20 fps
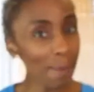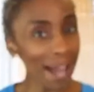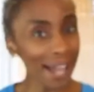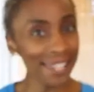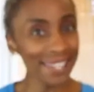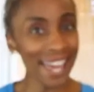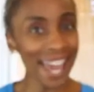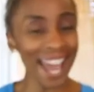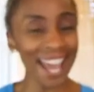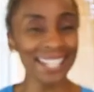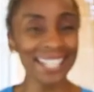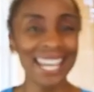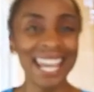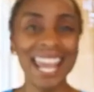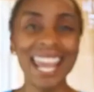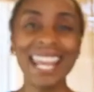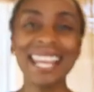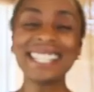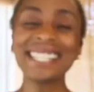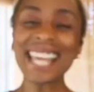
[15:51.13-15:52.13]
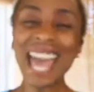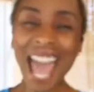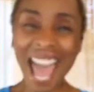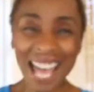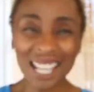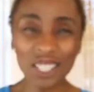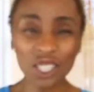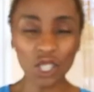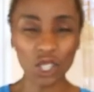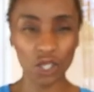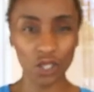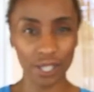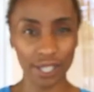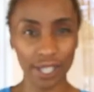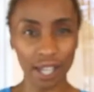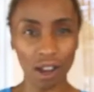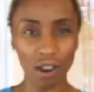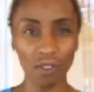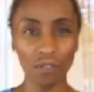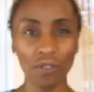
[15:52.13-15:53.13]
by that is ask
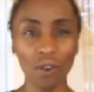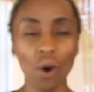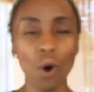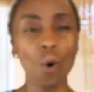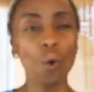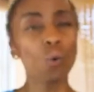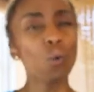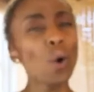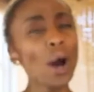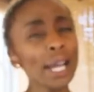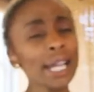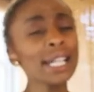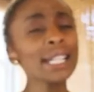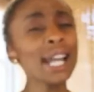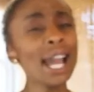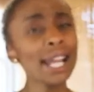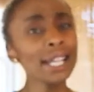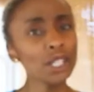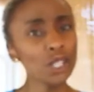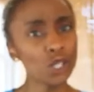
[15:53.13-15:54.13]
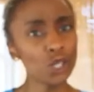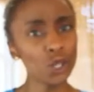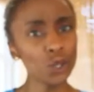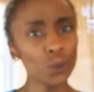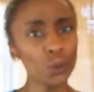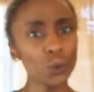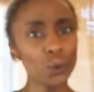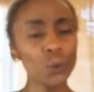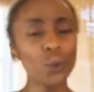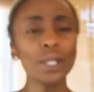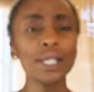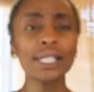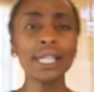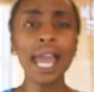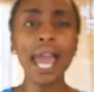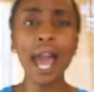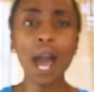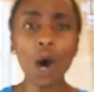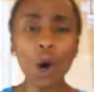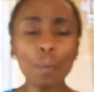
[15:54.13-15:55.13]
yourself, what could I do to
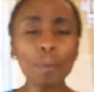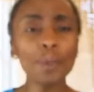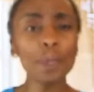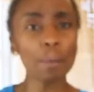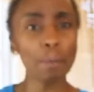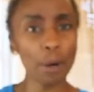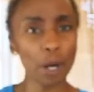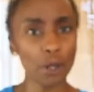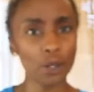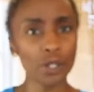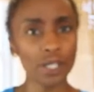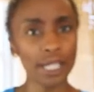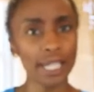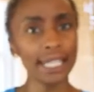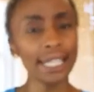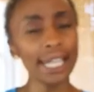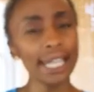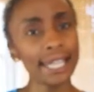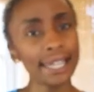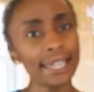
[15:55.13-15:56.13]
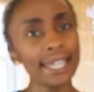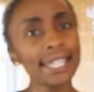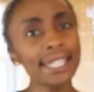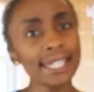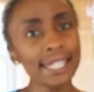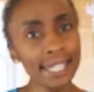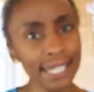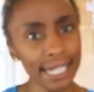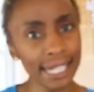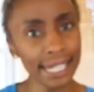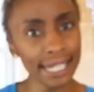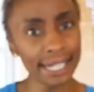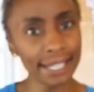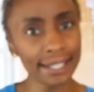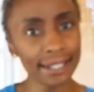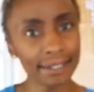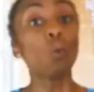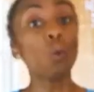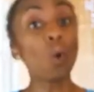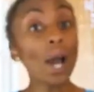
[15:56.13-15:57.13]
help the person in this scene?
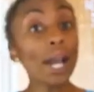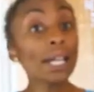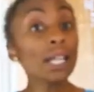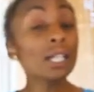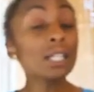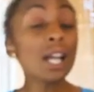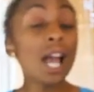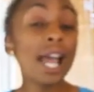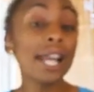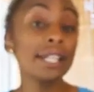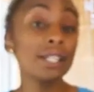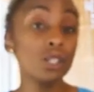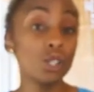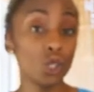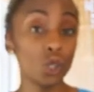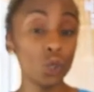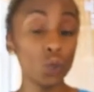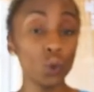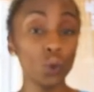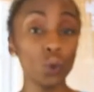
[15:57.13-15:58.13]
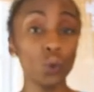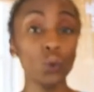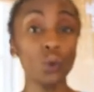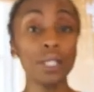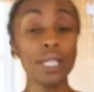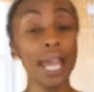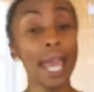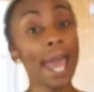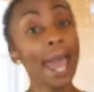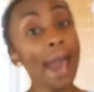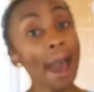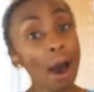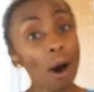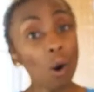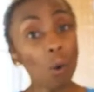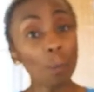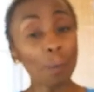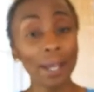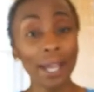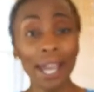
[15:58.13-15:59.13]
What could I do to
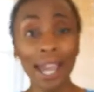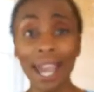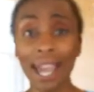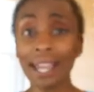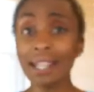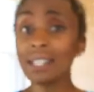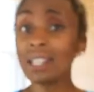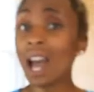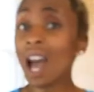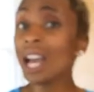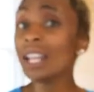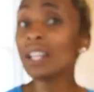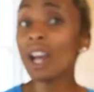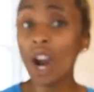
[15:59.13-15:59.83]
help and not